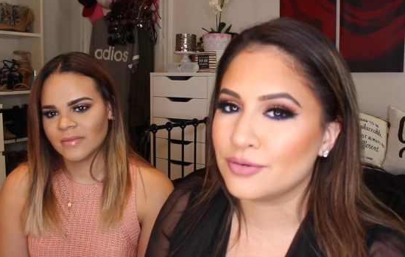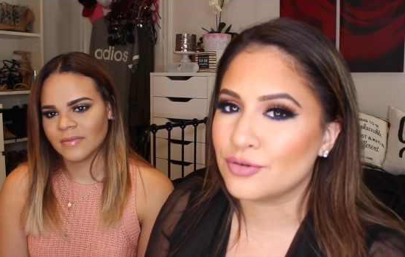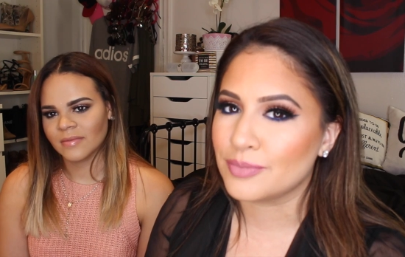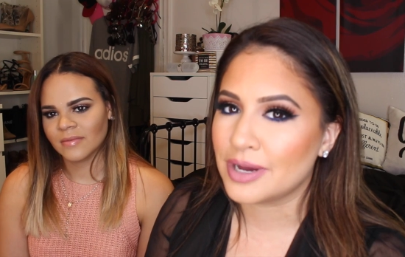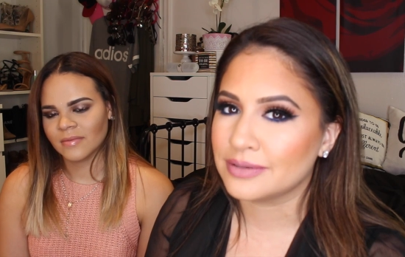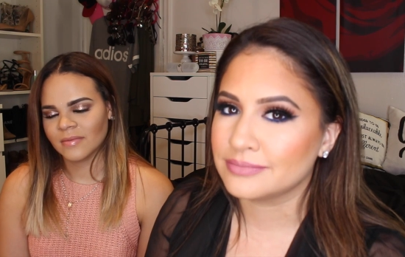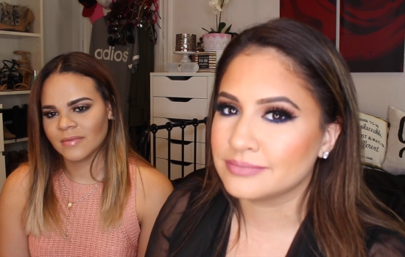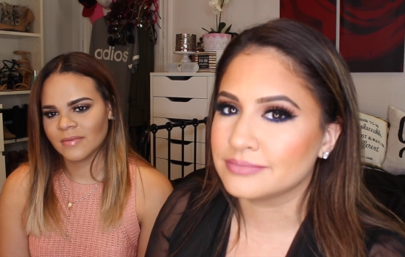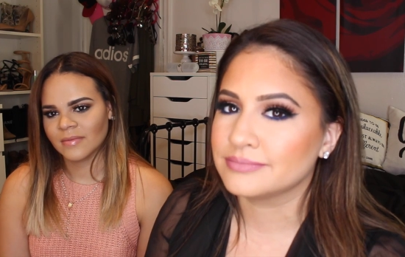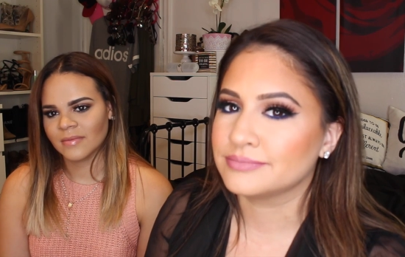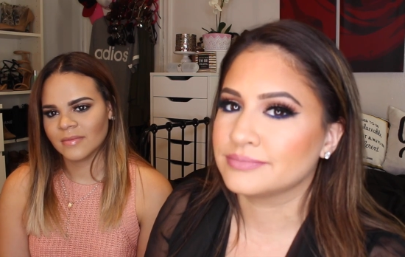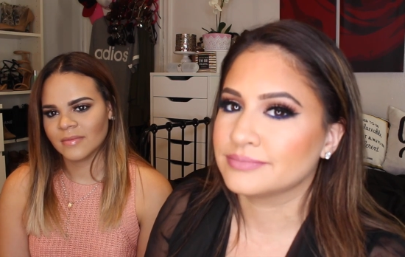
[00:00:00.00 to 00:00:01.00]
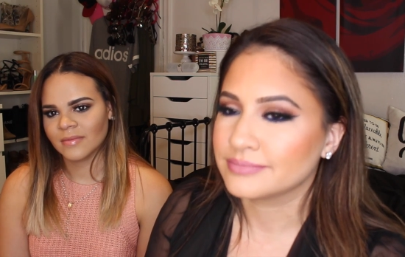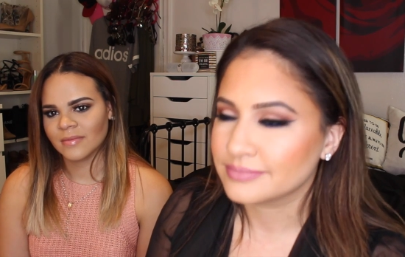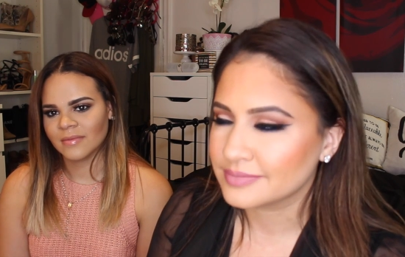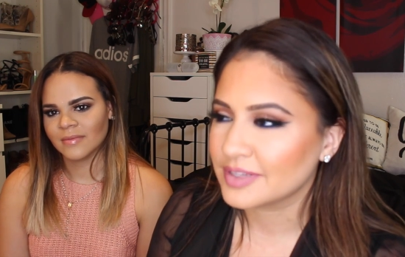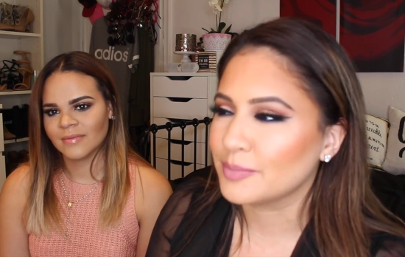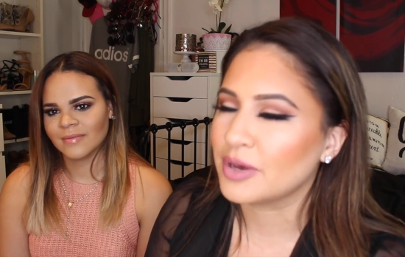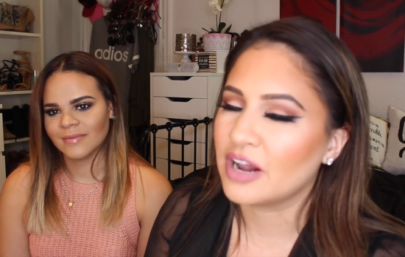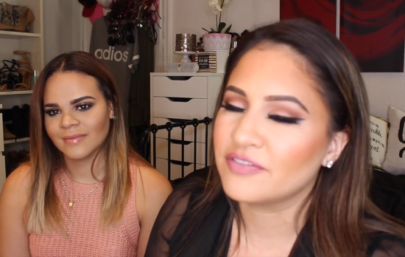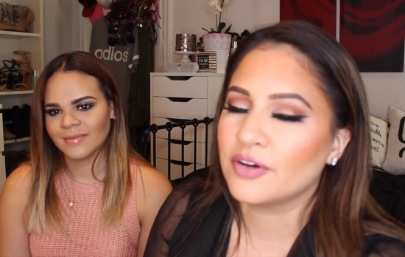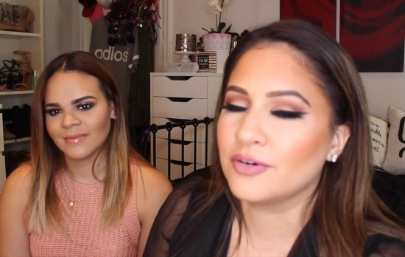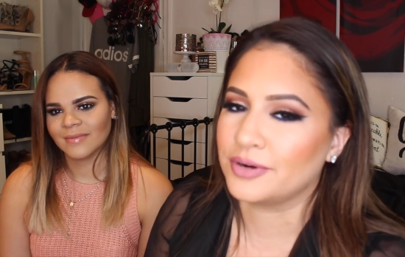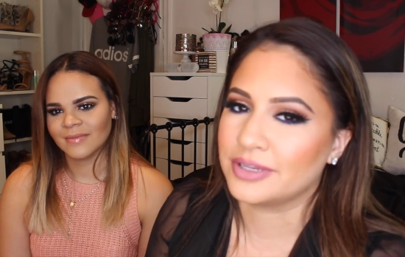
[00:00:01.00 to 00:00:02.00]
Speaker 1: de lucuma. But
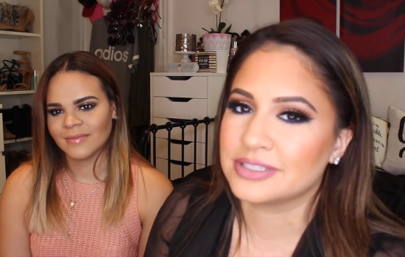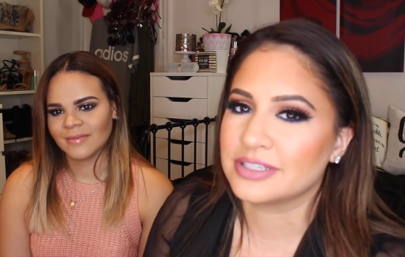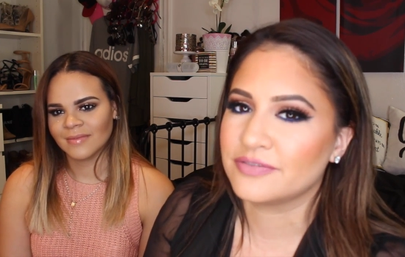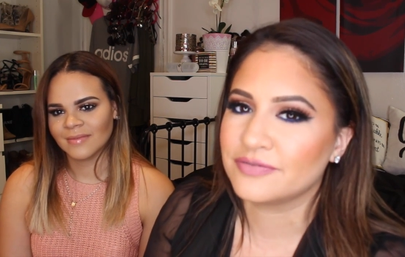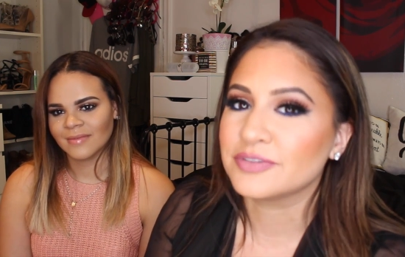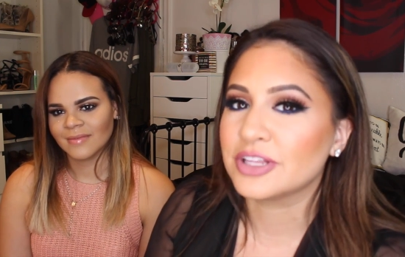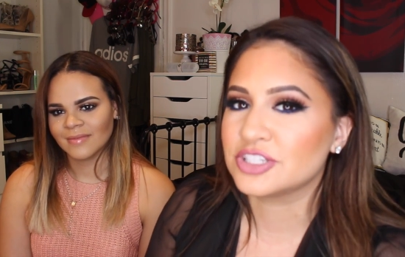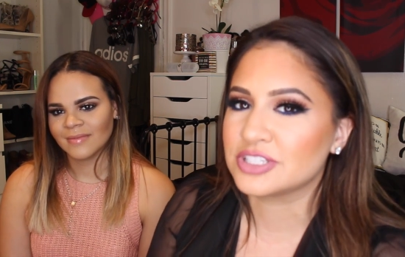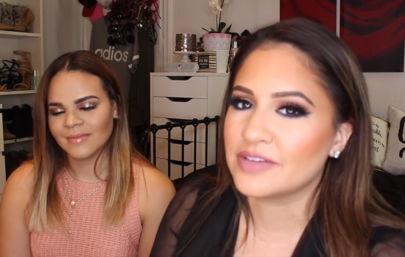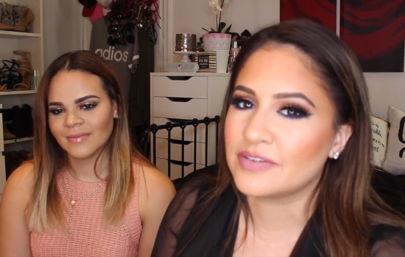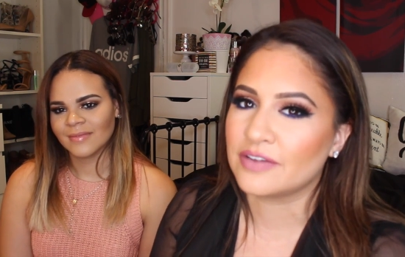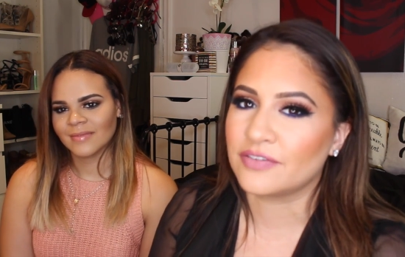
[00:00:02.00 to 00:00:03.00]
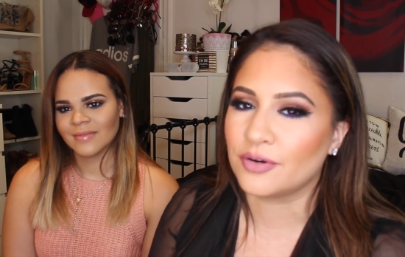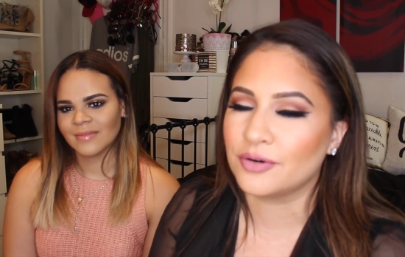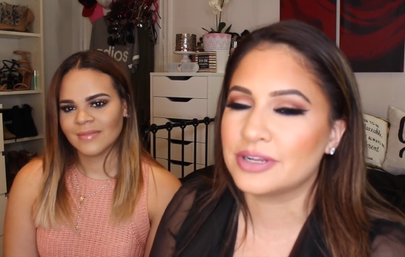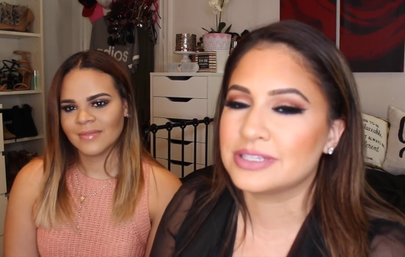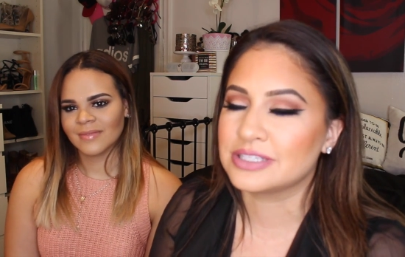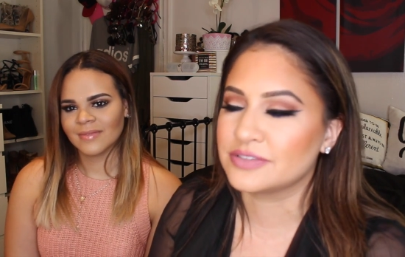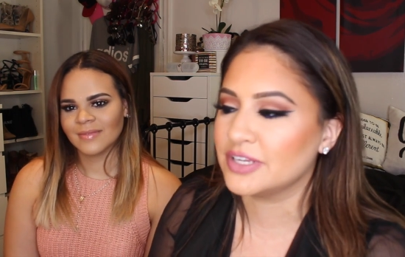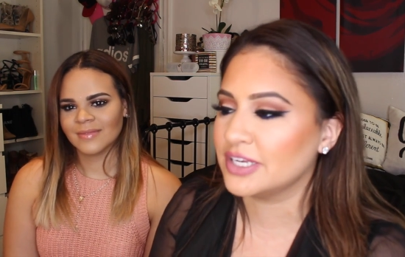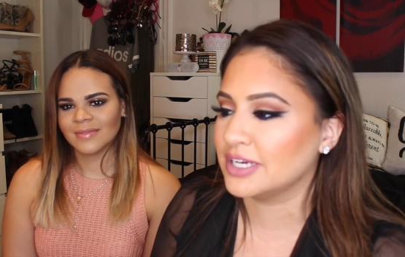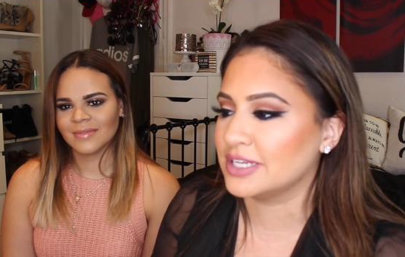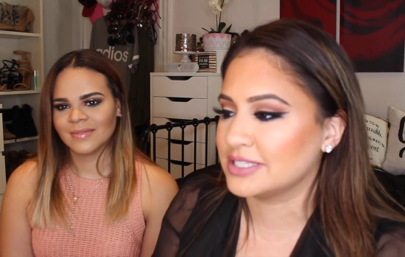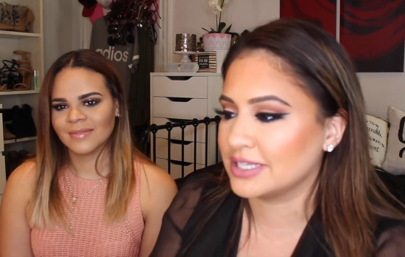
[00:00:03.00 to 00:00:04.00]
alfajores, if they just have alfajores, it's
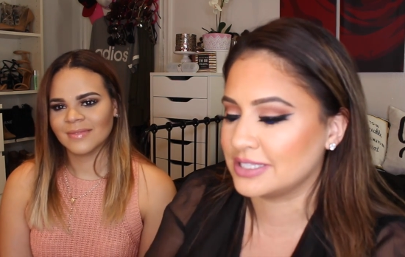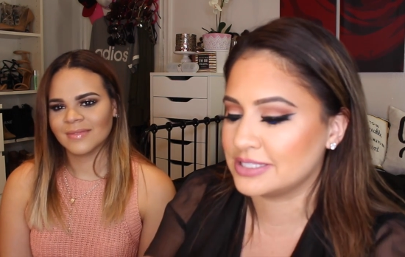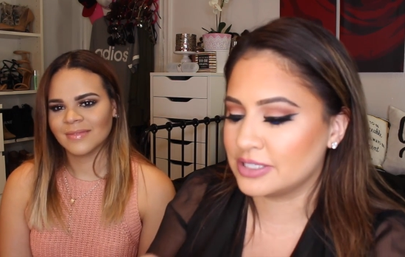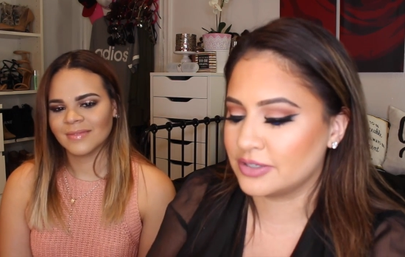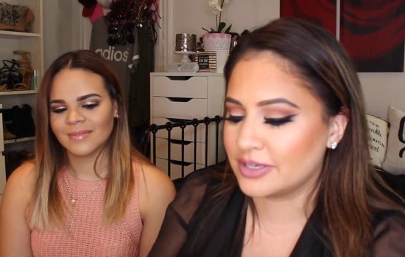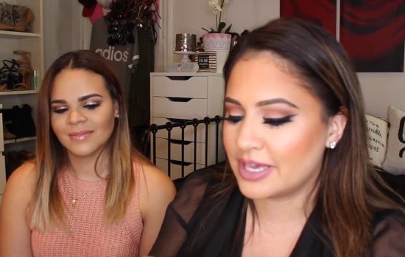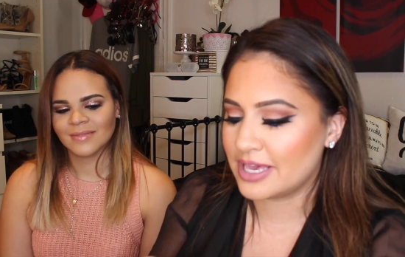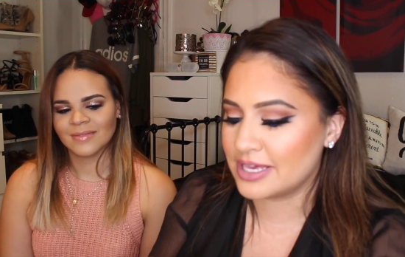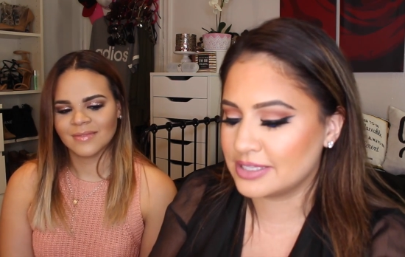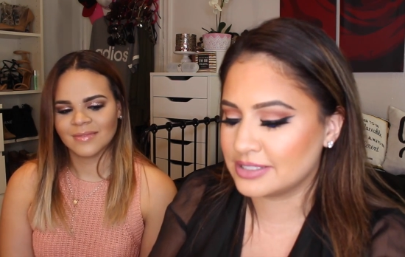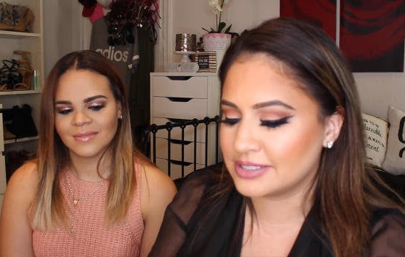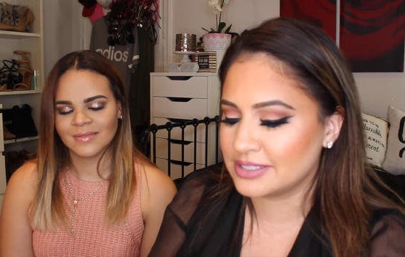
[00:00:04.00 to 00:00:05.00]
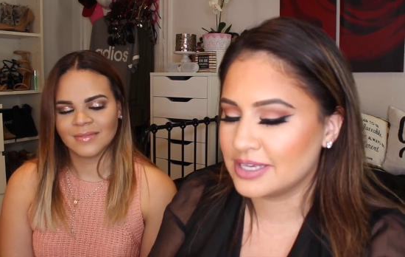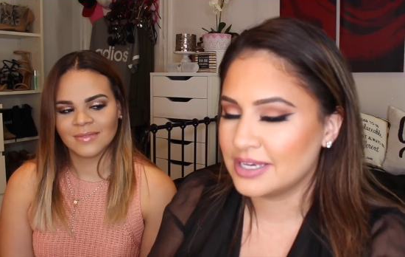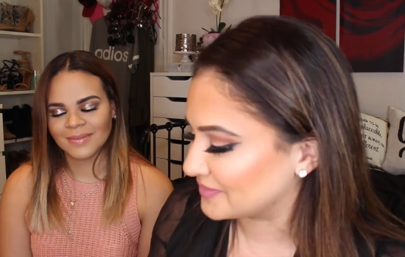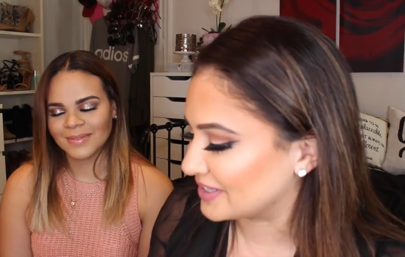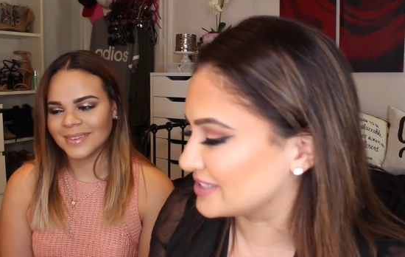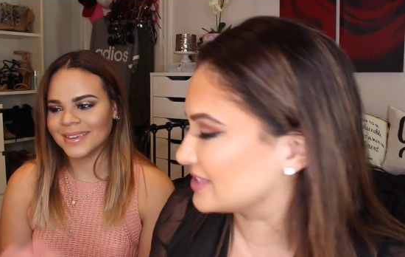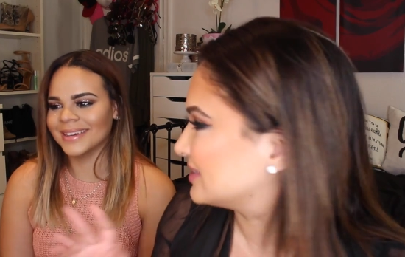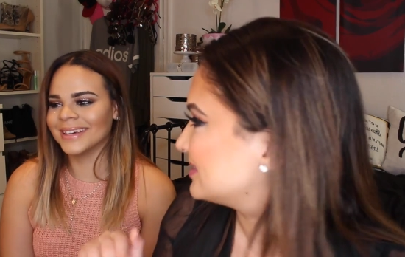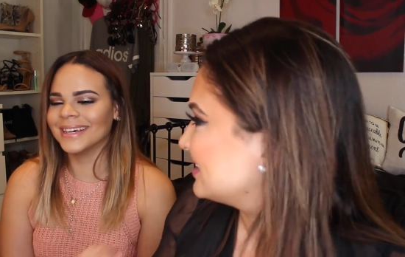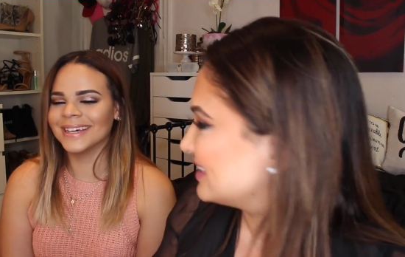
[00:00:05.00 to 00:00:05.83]
really good. It's like these little cakes. It's good.